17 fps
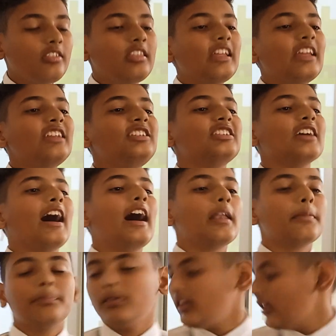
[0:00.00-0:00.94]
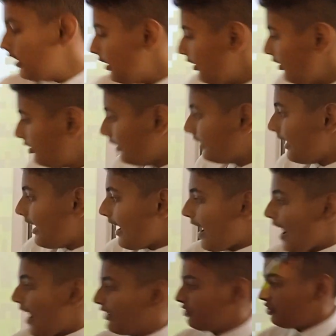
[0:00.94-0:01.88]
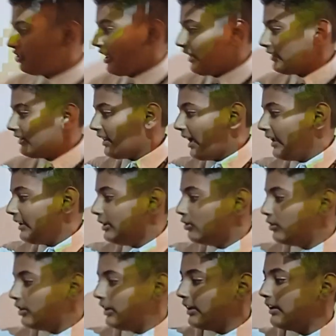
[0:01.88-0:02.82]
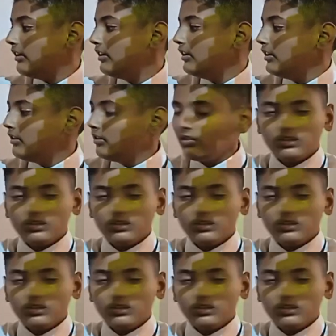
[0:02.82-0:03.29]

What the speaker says: C Sharp. So the hashtag line you hear.